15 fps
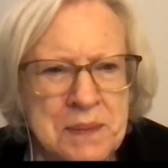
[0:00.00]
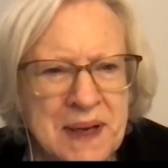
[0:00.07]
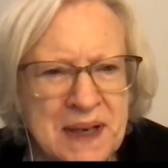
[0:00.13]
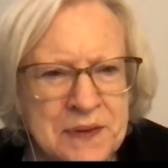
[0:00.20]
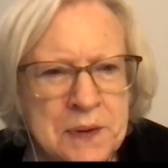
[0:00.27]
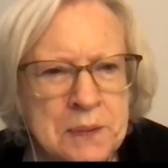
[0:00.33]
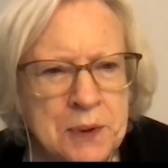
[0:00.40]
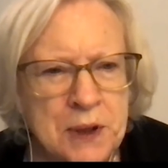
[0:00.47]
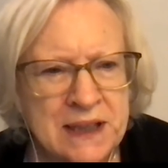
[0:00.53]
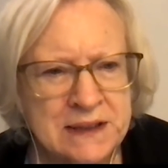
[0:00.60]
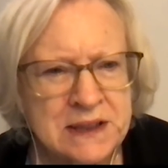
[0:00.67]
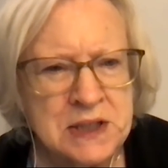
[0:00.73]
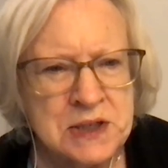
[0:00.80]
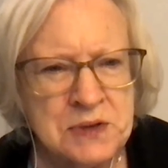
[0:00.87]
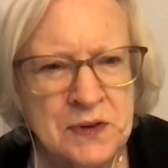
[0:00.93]
about the
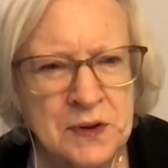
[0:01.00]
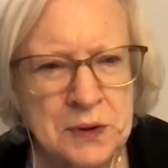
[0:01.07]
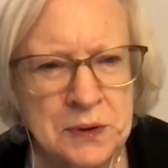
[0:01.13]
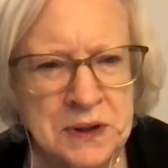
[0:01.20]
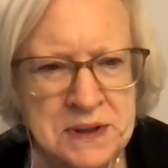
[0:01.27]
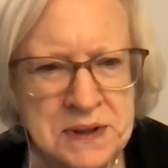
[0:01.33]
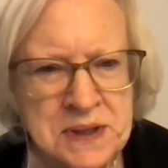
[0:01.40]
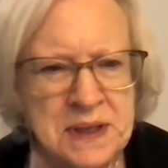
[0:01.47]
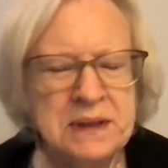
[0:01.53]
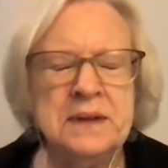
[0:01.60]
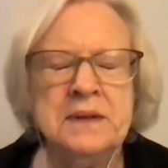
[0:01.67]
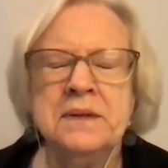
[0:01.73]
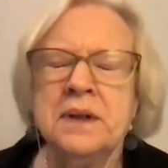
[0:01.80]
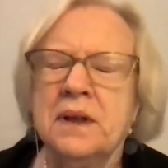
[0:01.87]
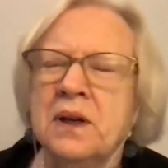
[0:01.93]
practice focus,
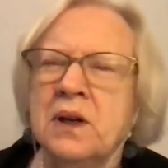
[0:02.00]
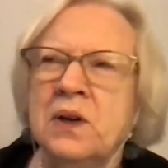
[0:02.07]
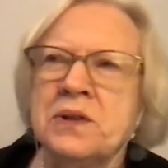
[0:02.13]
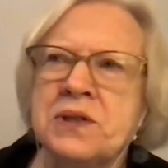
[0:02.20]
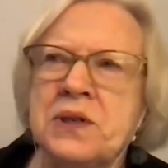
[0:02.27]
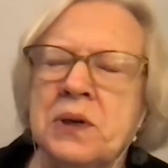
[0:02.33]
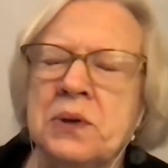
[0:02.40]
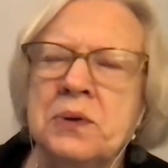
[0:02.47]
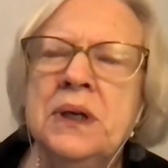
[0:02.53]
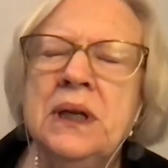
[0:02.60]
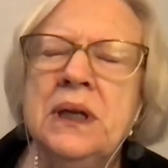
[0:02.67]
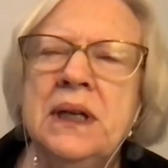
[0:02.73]
and also